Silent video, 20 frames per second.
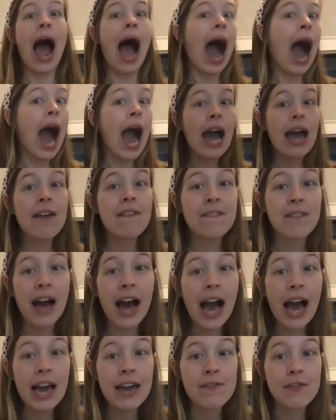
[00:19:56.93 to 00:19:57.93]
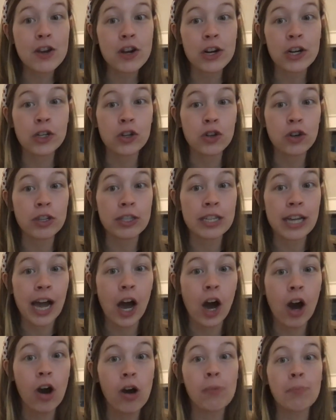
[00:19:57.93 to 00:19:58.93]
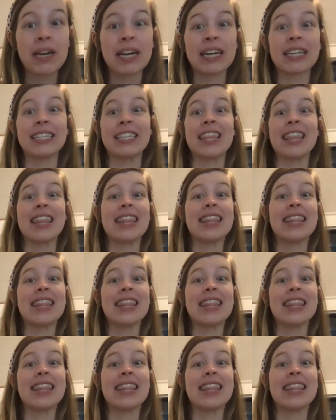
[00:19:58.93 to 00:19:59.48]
High five your adult at home because